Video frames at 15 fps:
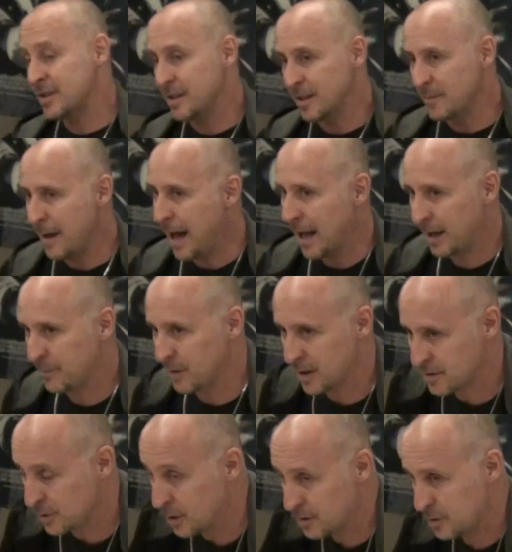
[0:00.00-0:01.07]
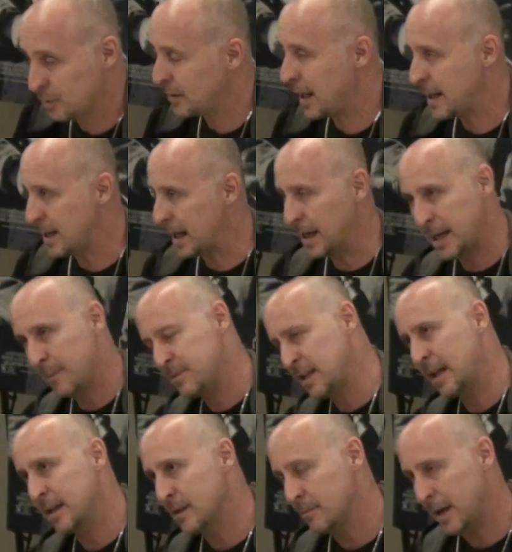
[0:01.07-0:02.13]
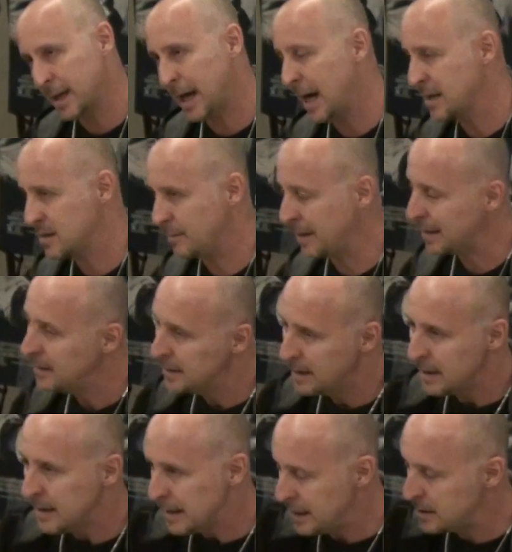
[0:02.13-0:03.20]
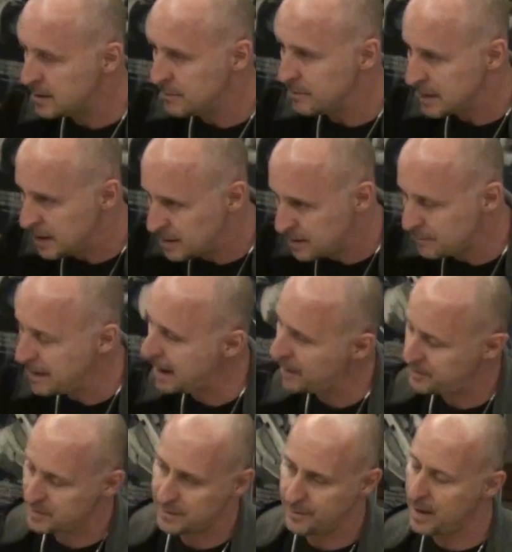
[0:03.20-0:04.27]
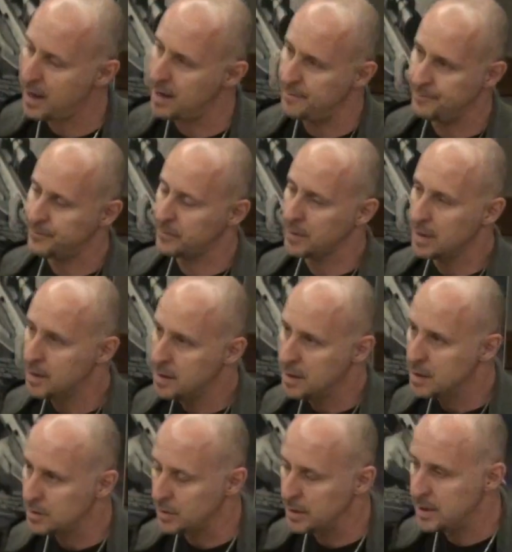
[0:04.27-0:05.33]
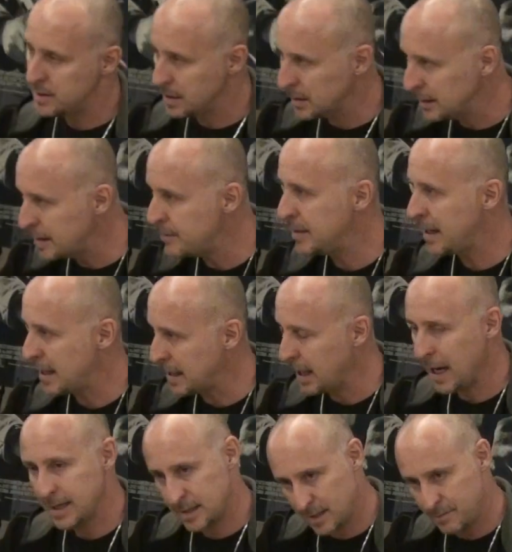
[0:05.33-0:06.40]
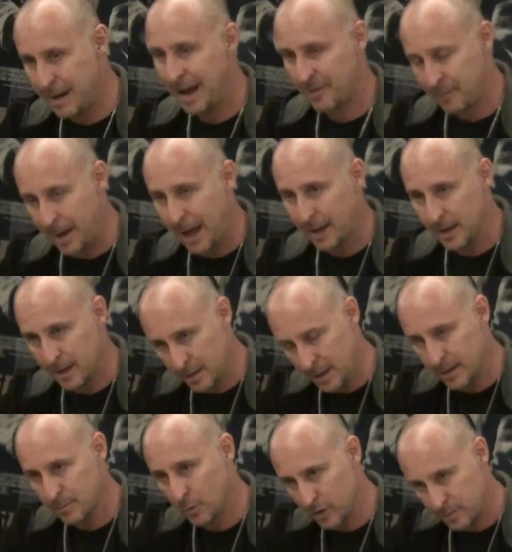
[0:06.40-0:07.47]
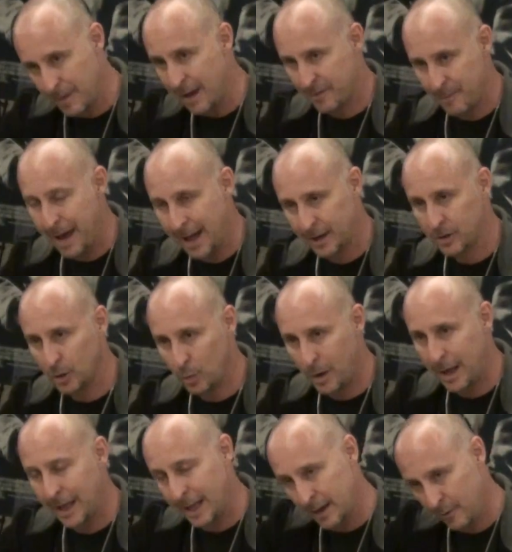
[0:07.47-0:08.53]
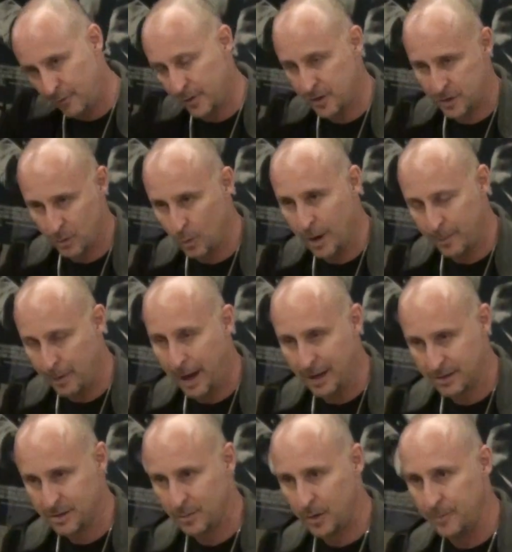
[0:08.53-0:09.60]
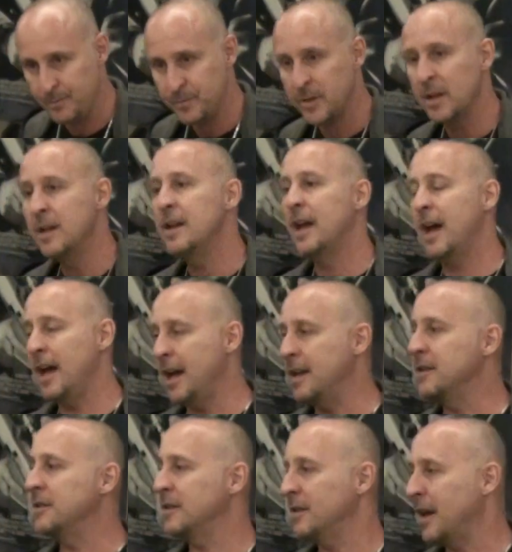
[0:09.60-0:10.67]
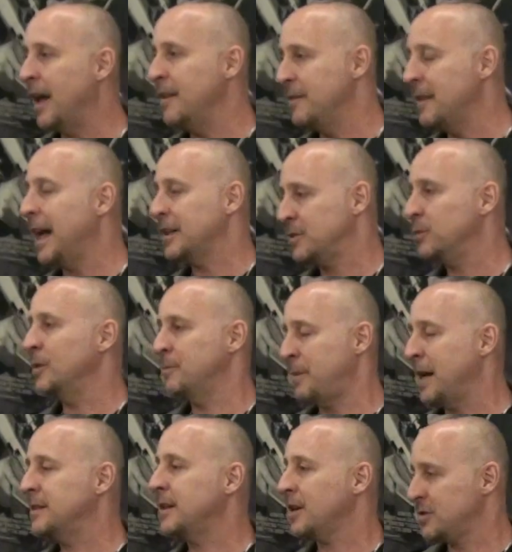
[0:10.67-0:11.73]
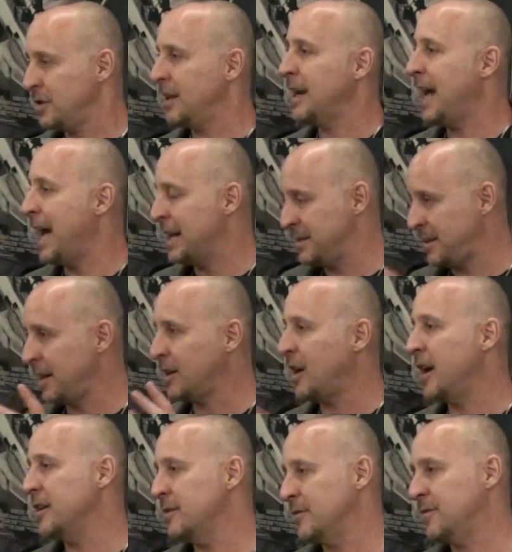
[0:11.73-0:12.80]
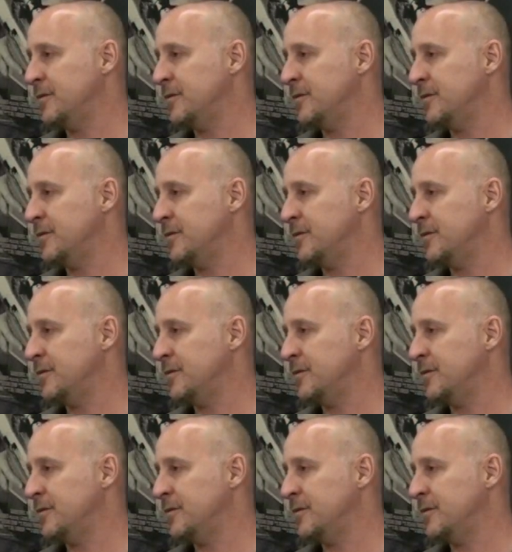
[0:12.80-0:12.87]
cinematic, but it's also like, I kept saying to my guys, I'm like, he's a math savant. So he's going to eliminate guys as in the most mathematical way and efficient way possible. And that's what Pentak Silat has, that kind of.